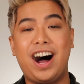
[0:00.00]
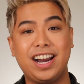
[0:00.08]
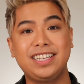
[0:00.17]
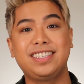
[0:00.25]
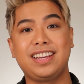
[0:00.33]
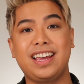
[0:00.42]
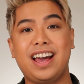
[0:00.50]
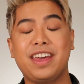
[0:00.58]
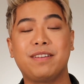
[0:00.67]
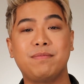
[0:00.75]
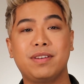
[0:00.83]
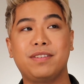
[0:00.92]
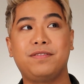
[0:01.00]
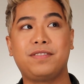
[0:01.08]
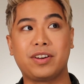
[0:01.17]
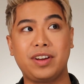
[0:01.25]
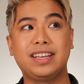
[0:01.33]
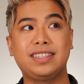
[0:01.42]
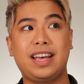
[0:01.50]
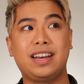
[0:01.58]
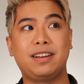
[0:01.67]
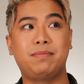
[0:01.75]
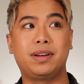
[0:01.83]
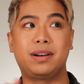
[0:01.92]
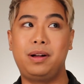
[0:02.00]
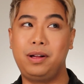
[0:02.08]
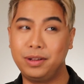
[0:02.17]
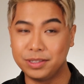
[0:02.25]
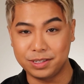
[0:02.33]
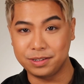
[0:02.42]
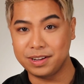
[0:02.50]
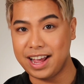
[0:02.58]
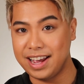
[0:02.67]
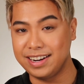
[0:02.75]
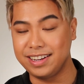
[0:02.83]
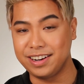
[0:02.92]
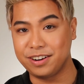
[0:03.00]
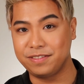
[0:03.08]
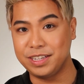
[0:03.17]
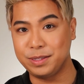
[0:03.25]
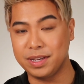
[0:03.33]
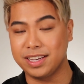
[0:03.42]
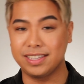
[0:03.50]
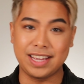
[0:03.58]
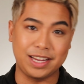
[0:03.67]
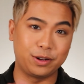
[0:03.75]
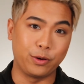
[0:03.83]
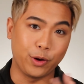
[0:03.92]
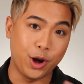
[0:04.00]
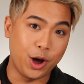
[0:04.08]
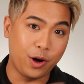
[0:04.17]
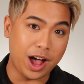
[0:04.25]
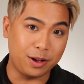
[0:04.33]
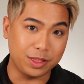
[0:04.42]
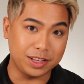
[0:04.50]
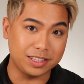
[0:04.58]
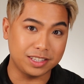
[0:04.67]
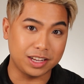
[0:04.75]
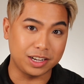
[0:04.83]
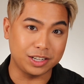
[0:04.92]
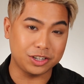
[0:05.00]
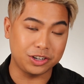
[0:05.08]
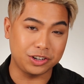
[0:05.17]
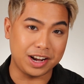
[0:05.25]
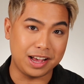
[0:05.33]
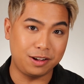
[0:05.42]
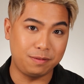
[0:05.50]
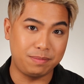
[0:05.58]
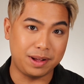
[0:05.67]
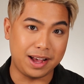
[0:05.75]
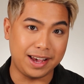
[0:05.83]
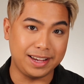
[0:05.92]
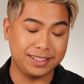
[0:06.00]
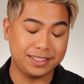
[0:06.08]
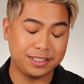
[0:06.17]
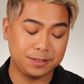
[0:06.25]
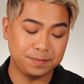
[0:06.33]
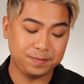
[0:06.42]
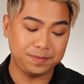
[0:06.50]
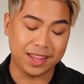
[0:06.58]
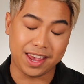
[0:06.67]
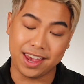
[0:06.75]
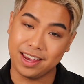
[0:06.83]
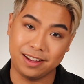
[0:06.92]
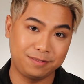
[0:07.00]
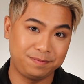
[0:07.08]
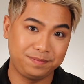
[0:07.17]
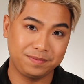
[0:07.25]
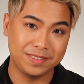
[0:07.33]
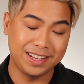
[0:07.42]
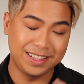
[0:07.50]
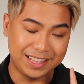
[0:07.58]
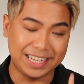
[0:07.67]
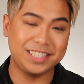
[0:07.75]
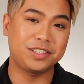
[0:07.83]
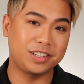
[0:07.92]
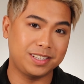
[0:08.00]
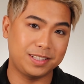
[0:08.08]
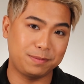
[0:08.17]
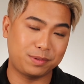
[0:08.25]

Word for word: Honestly, I am very excited, but also kind of nervous because I don't know how this is gonna turn out, but hey, let's trust the